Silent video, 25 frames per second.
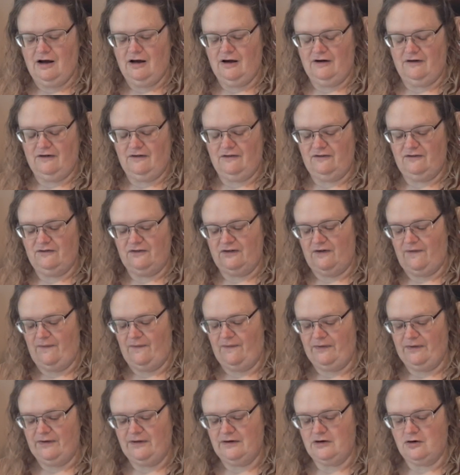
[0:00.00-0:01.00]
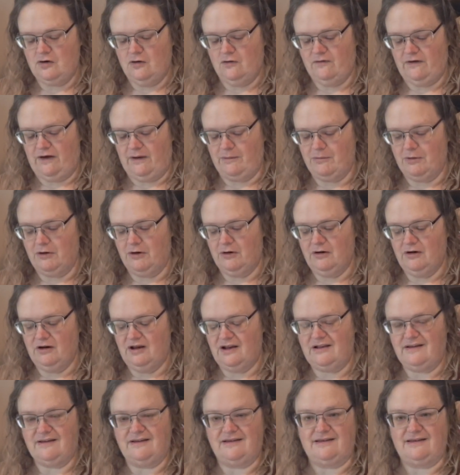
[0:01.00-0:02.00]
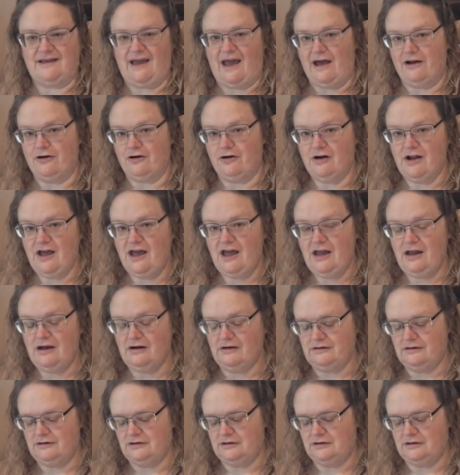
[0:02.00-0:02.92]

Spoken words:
of November. It's a Saturday.